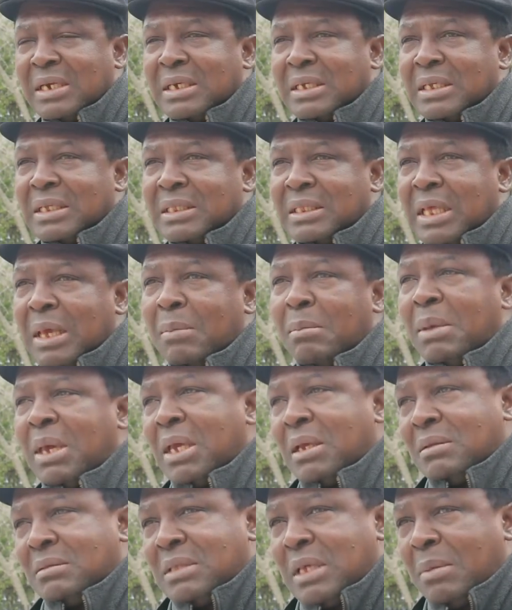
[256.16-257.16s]
They
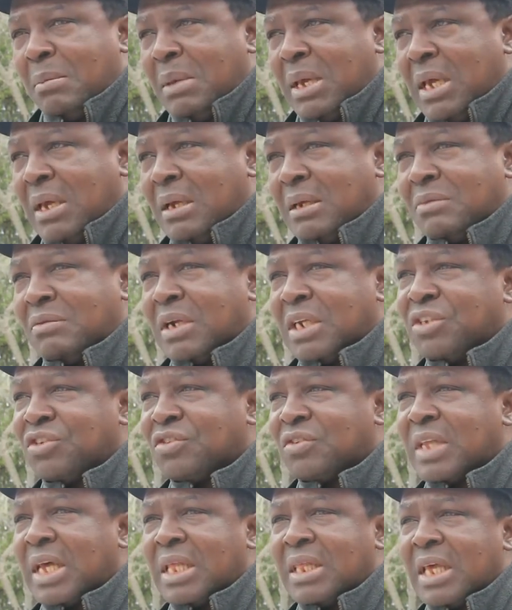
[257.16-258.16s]
may they may
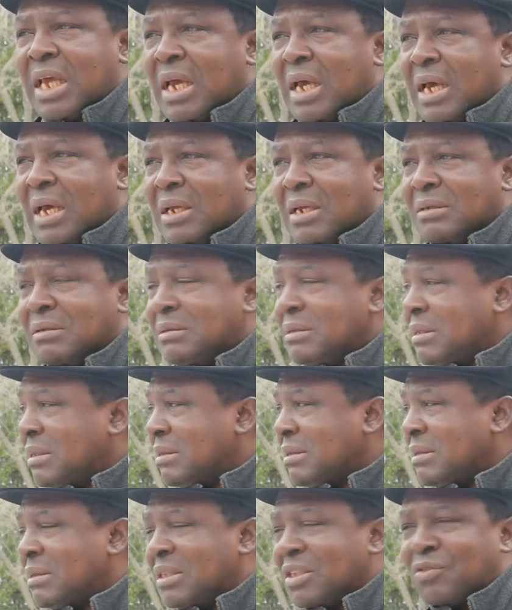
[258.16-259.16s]
register their you
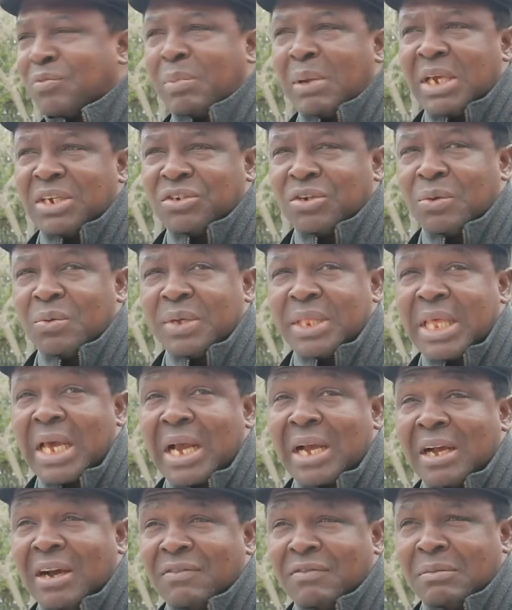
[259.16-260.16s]
know displeasure with
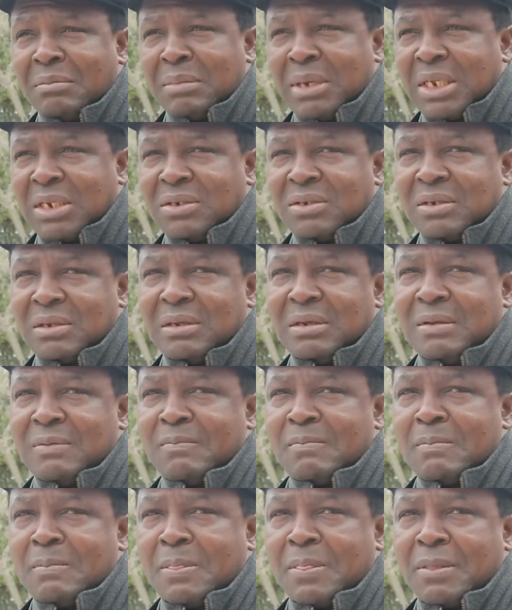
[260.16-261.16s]
their government
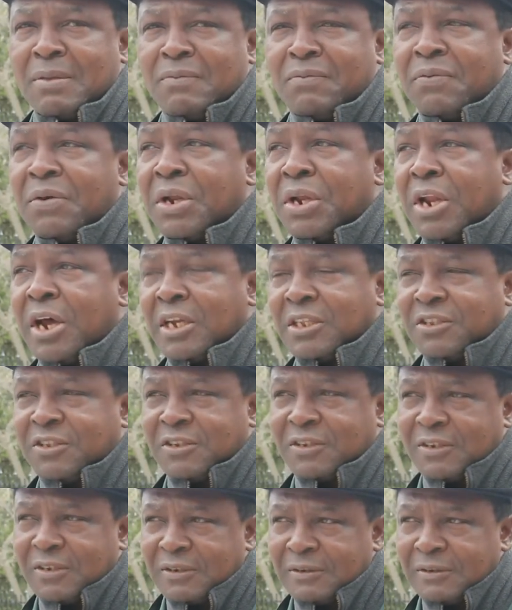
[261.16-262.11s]
for not